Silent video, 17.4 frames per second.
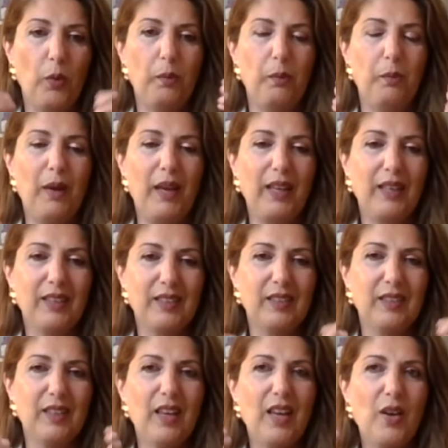make
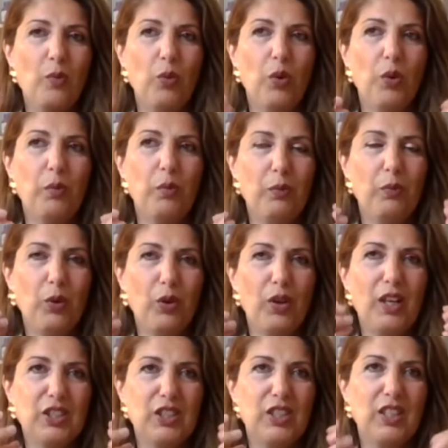
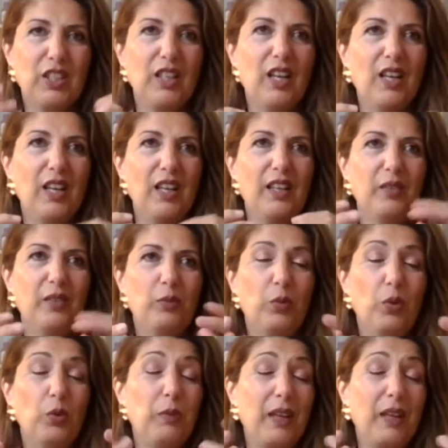what actually
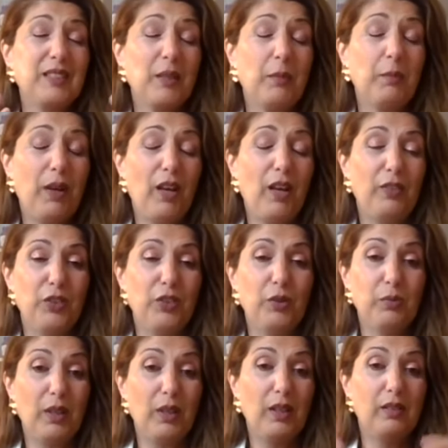what makes a
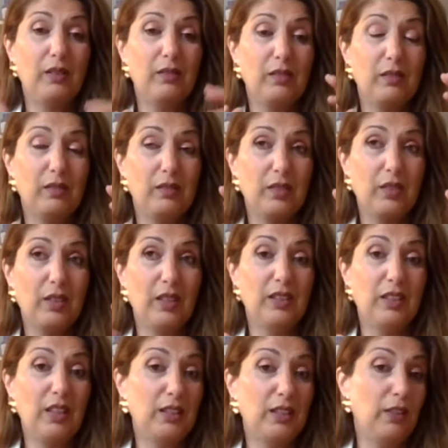perfume
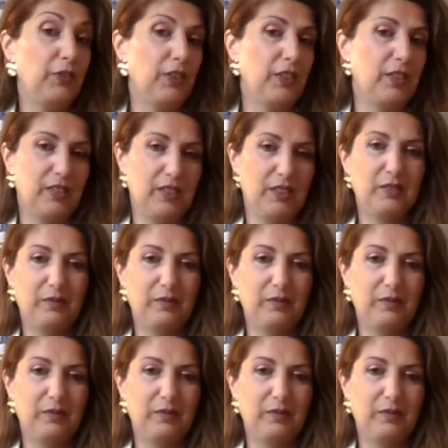a different.